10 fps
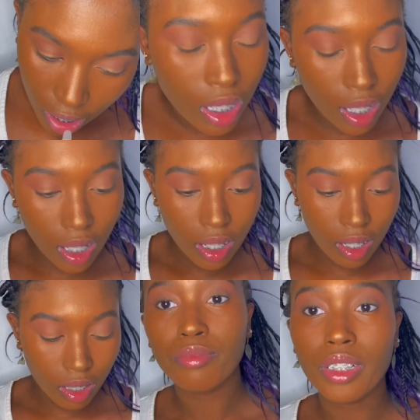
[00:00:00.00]

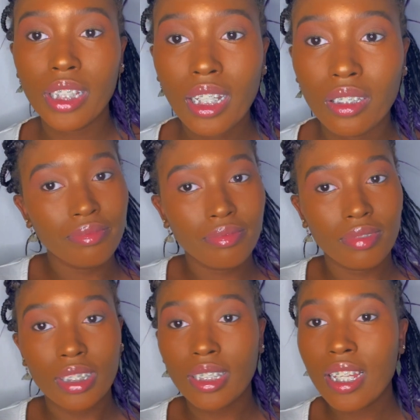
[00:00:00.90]
and we're done.
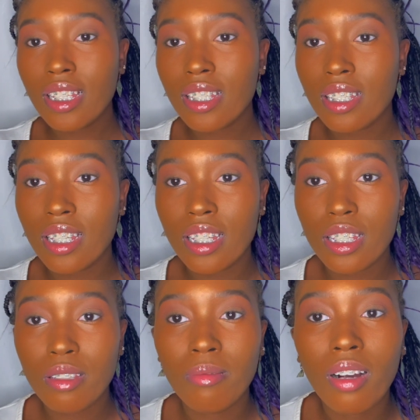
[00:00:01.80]
This
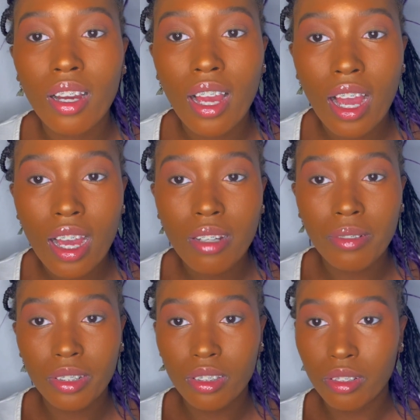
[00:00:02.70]
is what I
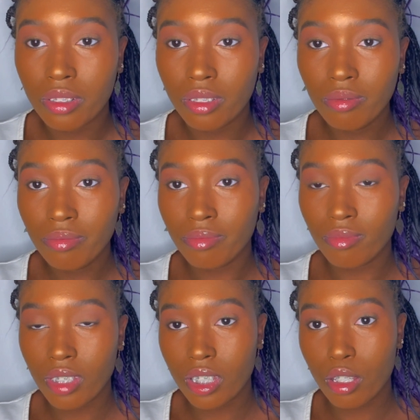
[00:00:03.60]
would do.
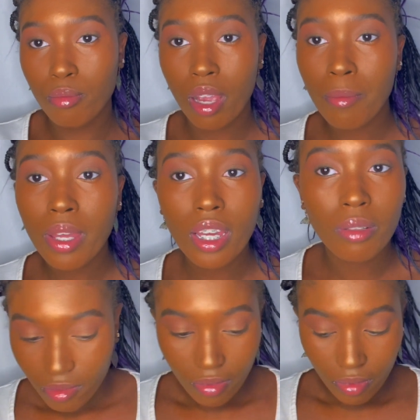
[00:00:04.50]
This is my
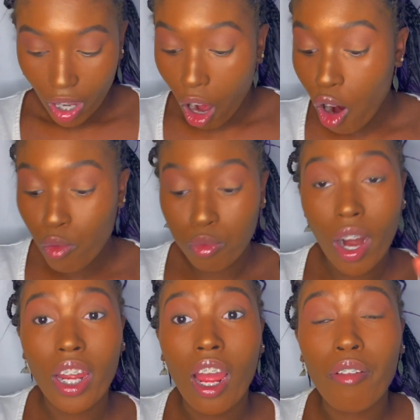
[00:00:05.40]
makeup. Oh
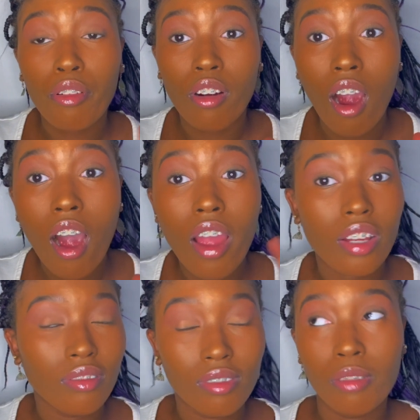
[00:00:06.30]
right, I forgot.
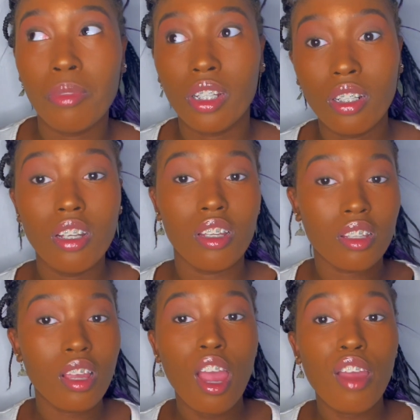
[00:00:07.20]
Oh my
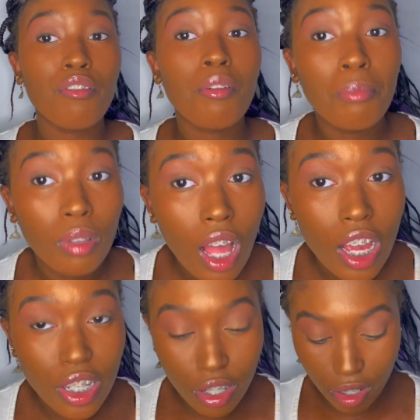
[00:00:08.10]
goodness. For
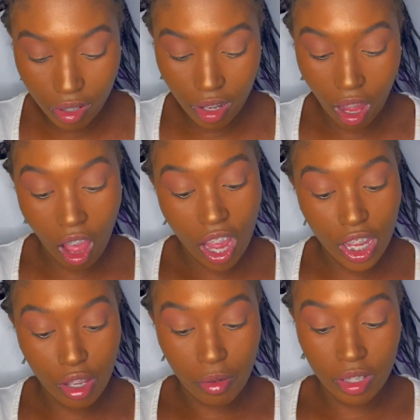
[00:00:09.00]
blush, I
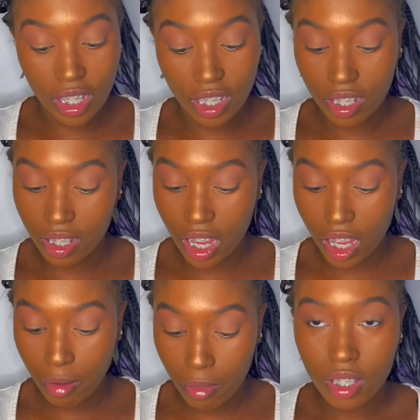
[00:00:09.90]
use the
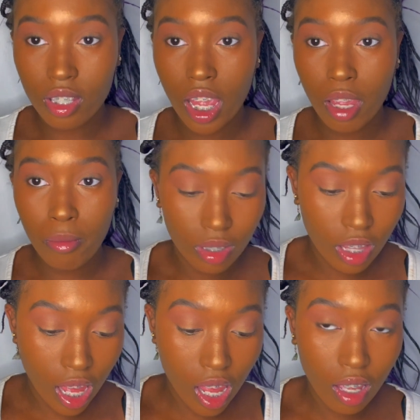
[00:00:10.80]
same
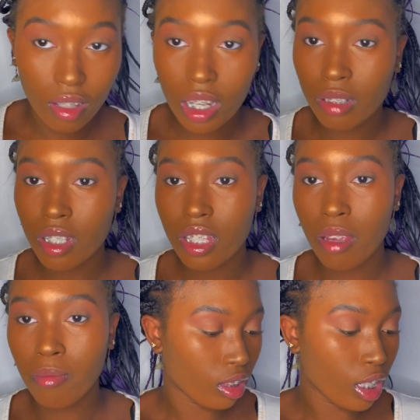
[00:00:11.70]
thing, the
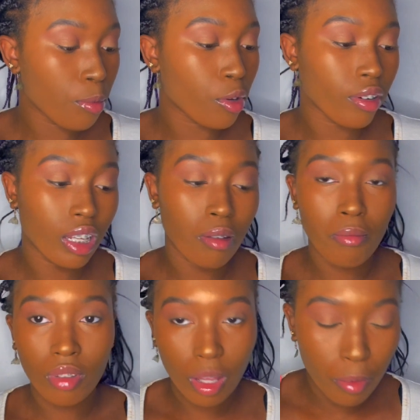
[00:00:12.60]
same lip
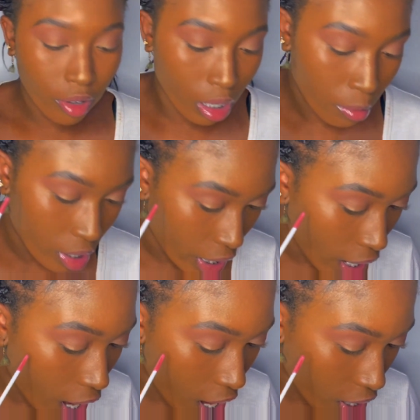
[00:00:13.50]
cream, and I
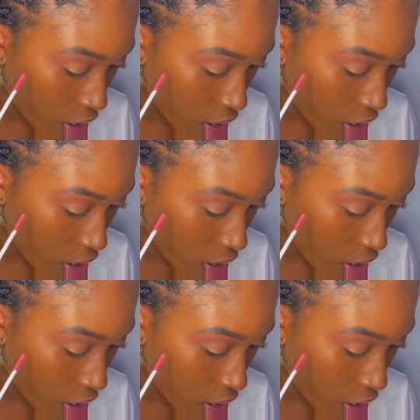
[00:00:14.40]
add